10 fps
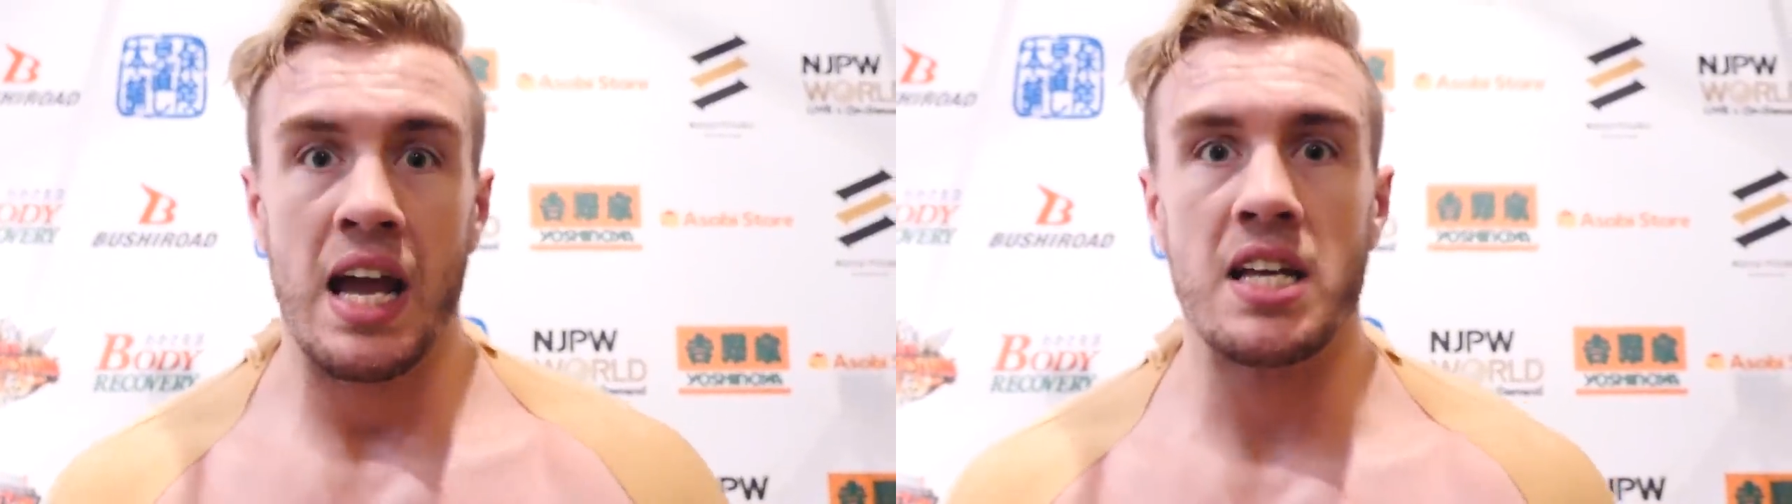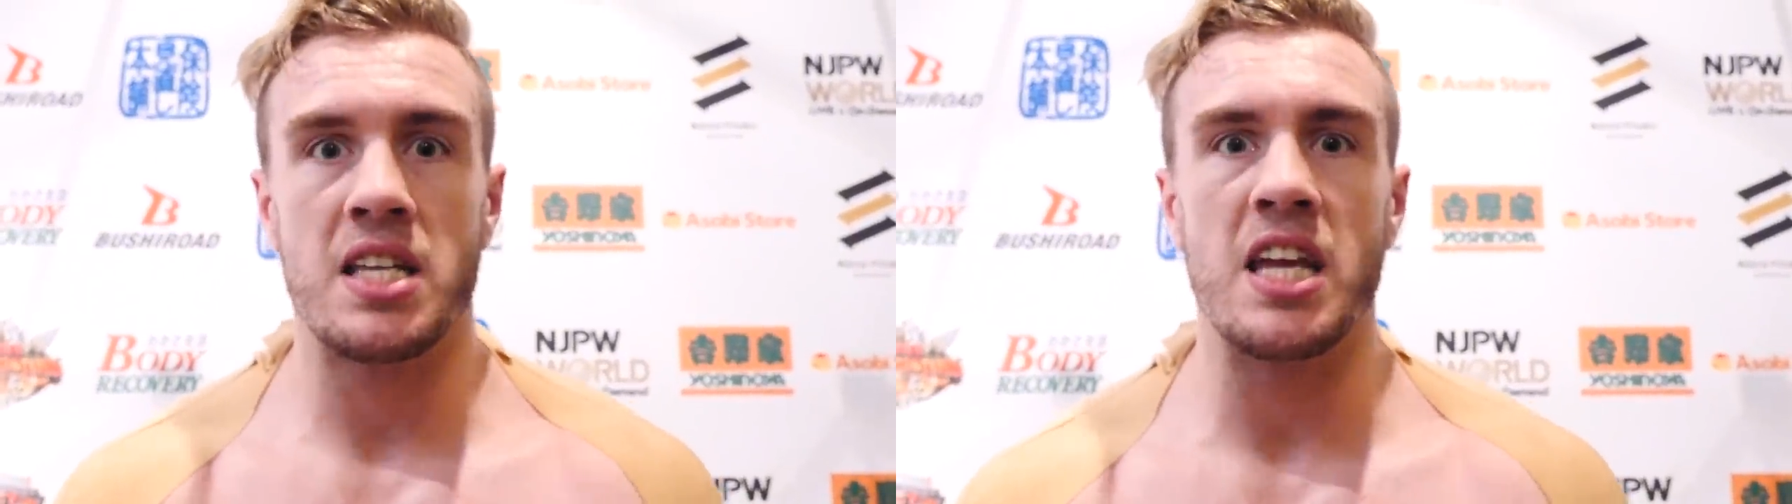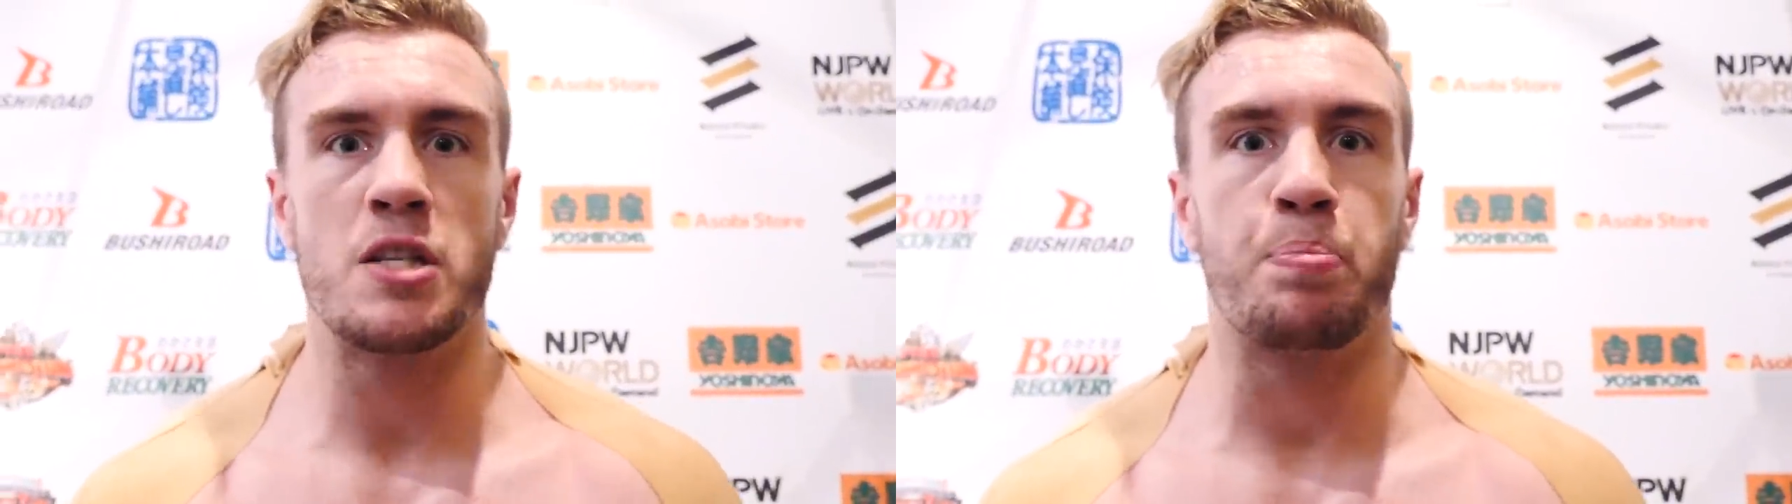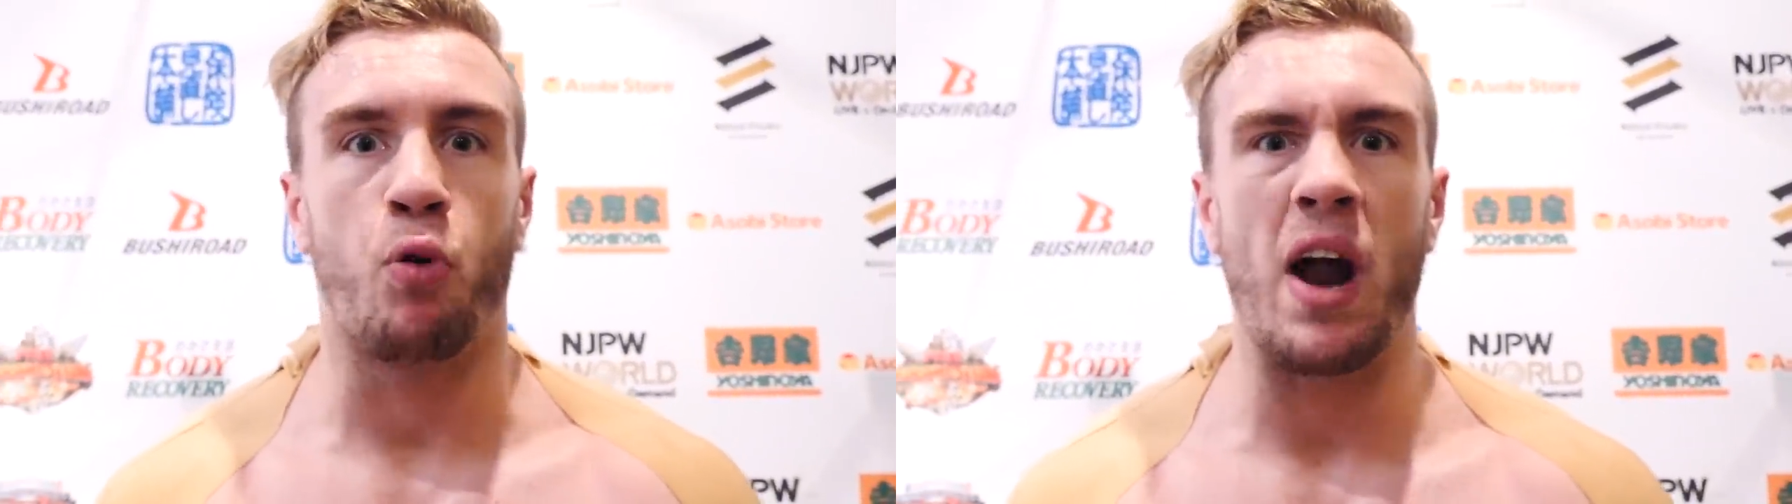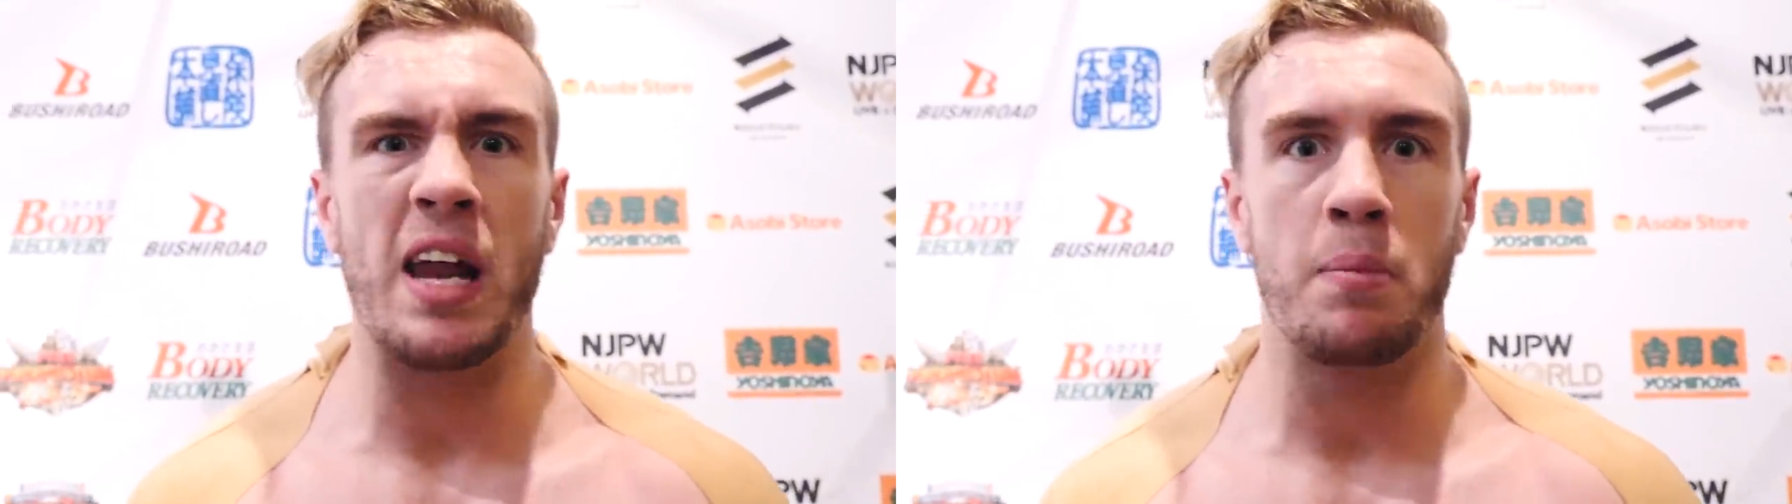is his
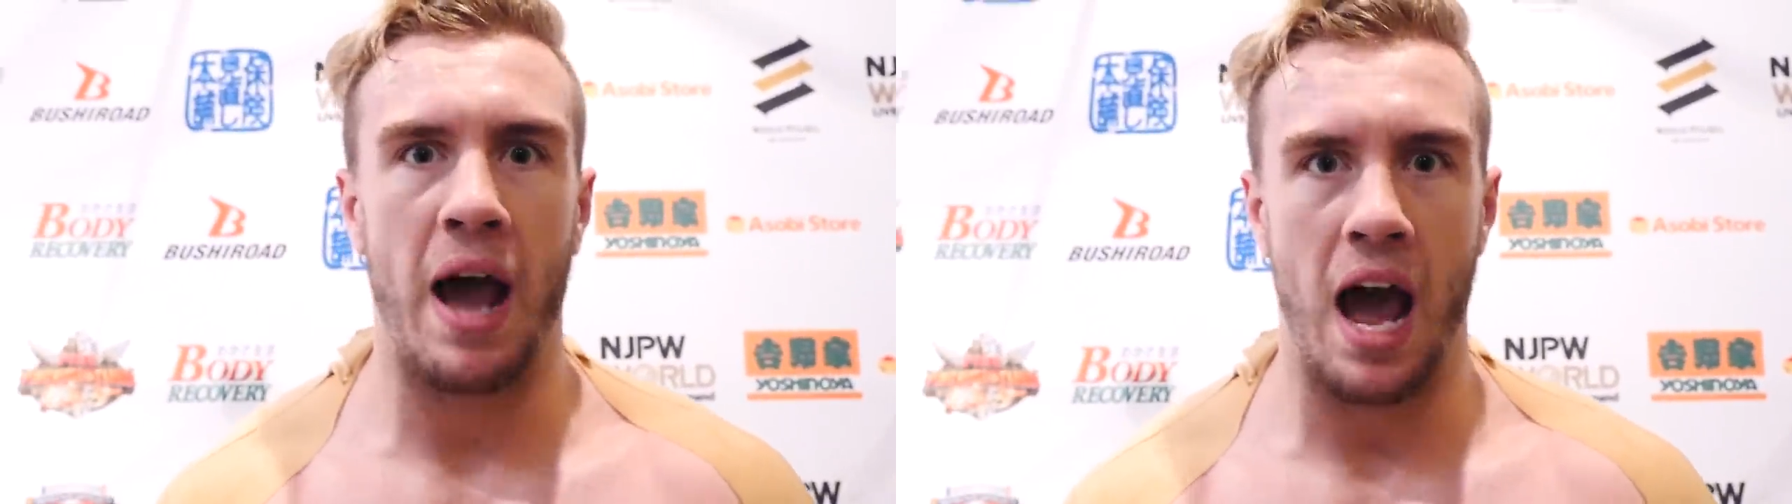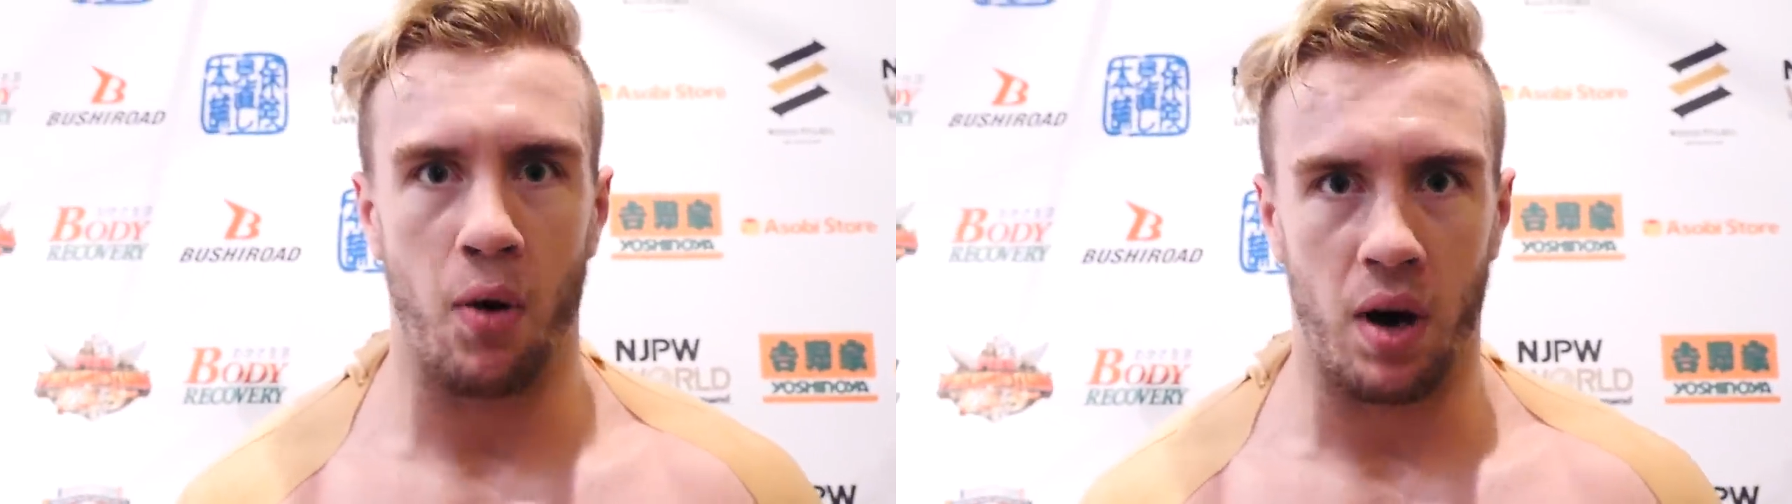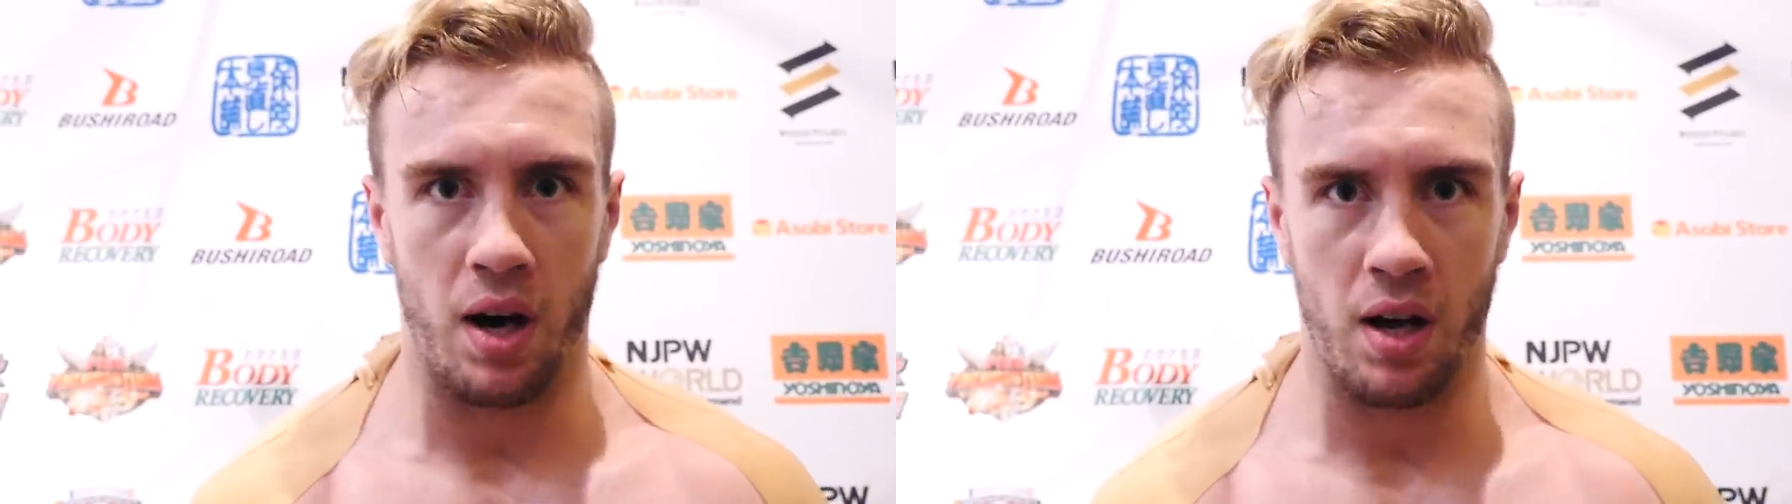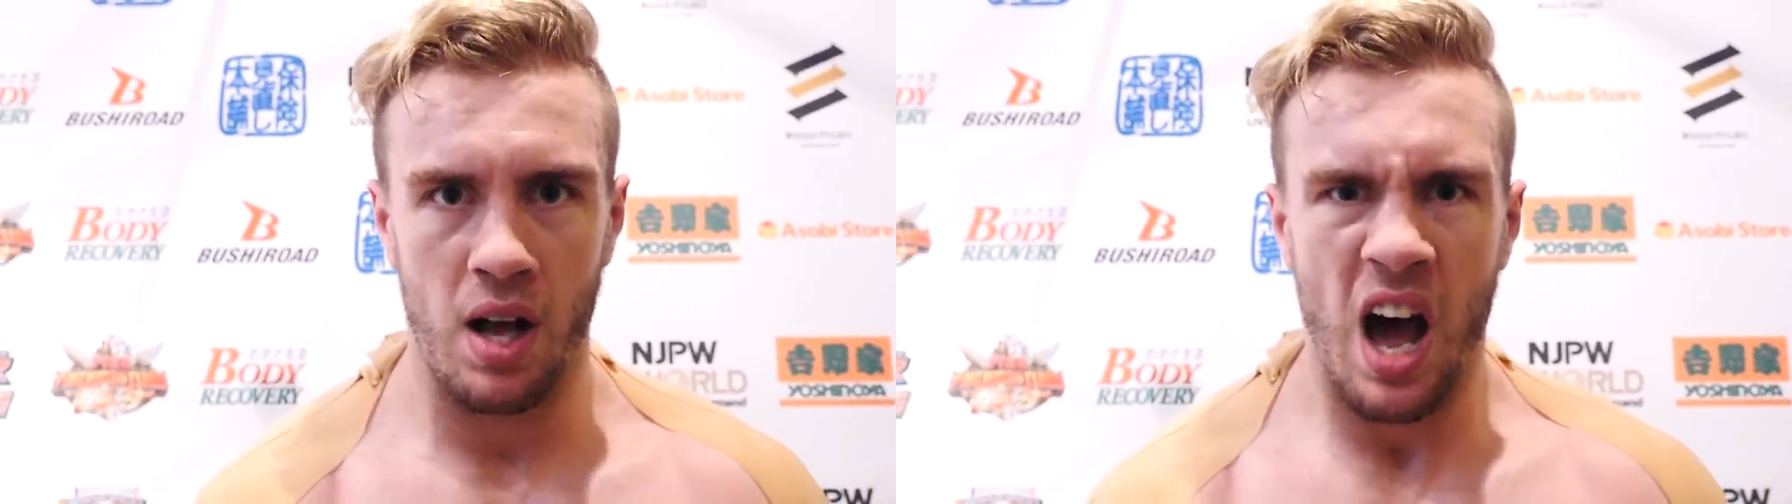brain power.